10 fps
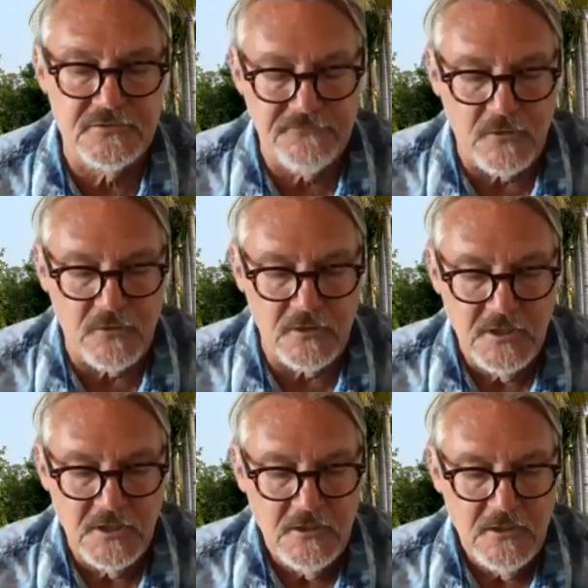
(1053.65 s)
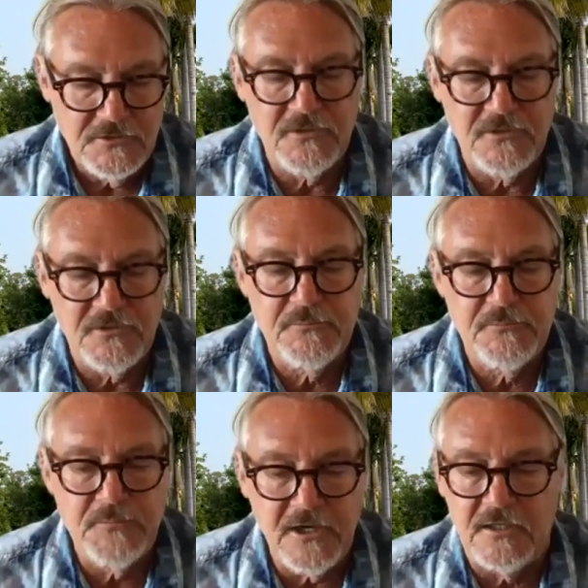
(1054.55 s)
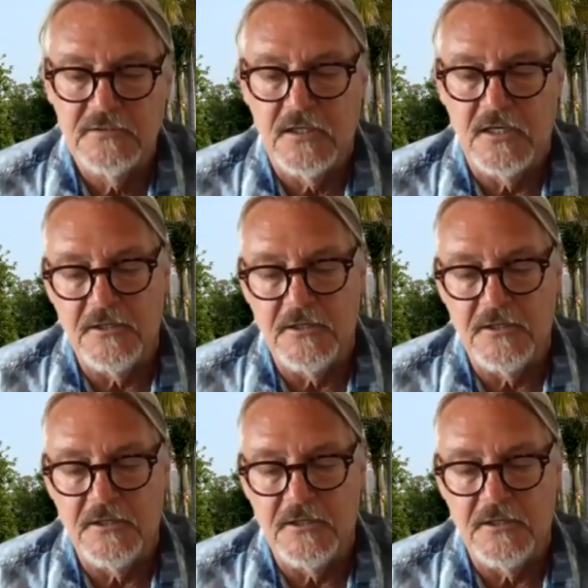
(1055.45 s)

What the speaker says: for North America.